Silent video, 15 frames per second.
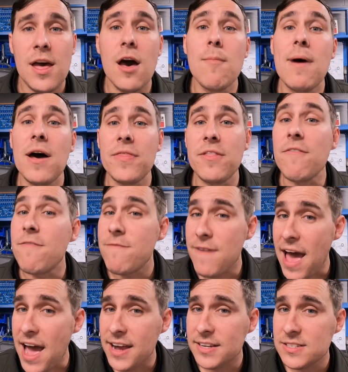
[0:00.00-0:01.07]
about the
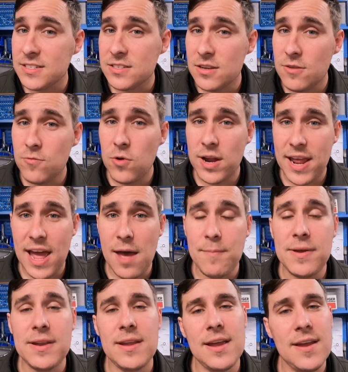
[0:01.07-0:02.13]
facts of what
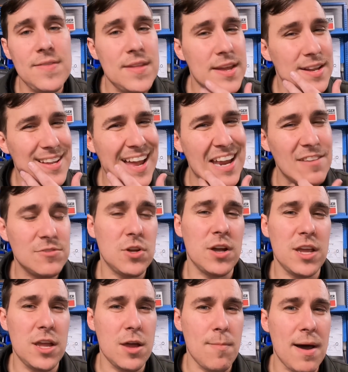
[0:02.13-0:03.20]
happened and then kind of
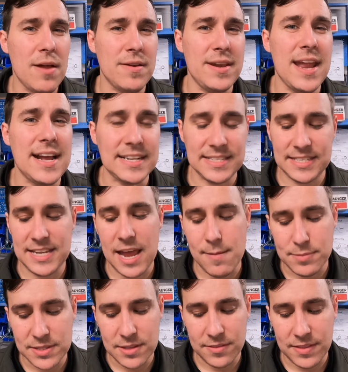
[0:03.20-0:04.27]
talking about next
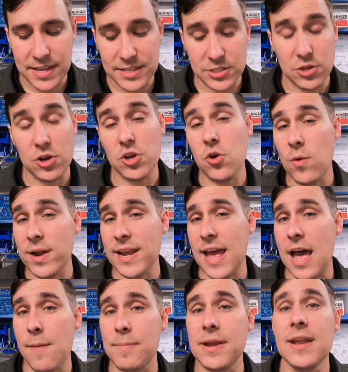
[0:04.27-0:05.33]
steps, the things that are going to
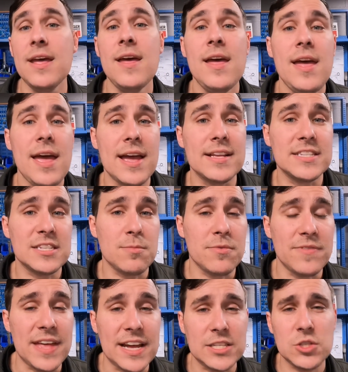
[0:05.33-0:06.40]
happen, and some
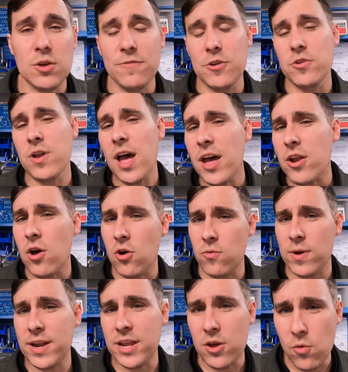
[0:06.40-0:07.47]
of that. So if you're not
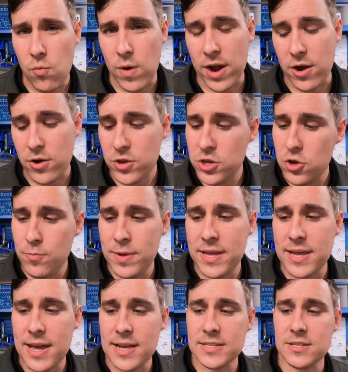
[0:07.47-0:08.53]
already aware,
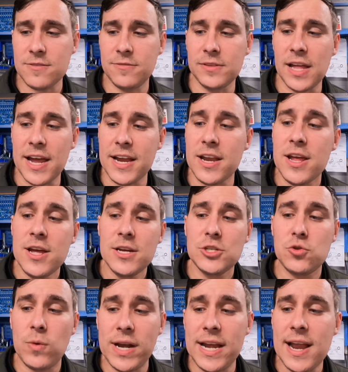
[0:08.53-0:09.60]
UPS flight
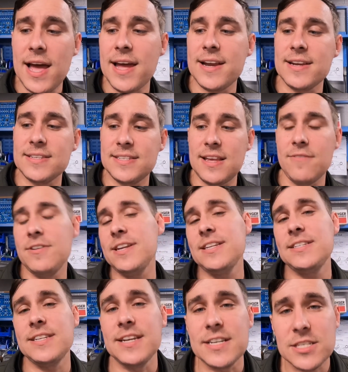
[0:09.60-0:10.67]

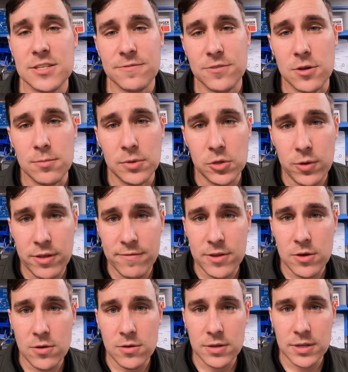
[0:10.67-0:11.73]
2976 from Louisville,